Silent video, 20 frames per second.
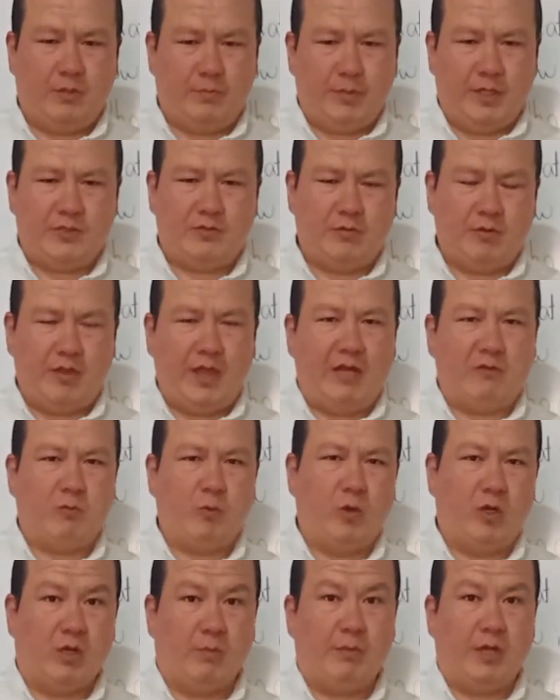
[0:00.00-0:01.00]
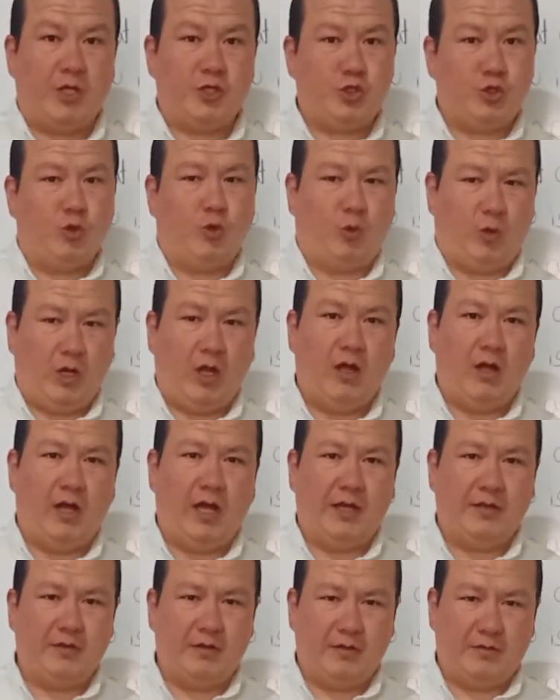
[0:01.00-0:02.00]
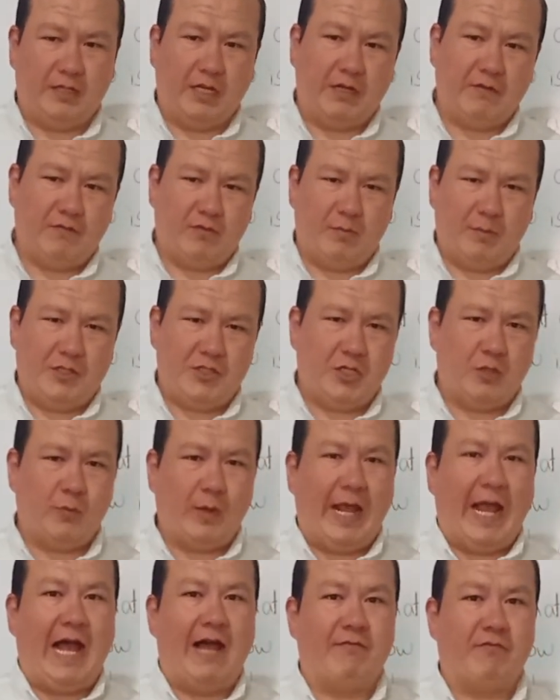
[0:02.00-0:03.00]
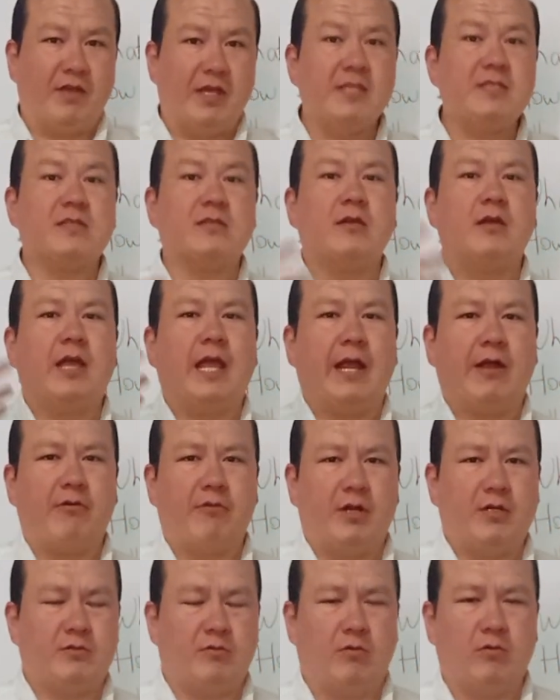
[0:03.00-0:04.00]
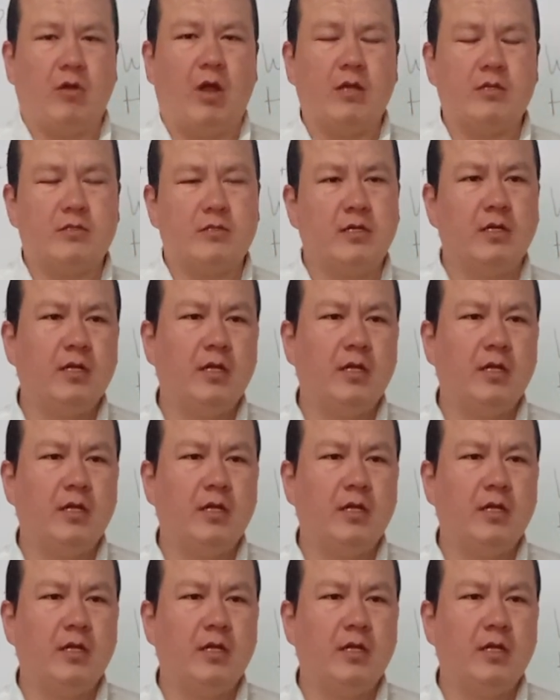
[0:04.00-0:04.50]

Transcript: and based on that we want to make sure either the information we have is accurate or not.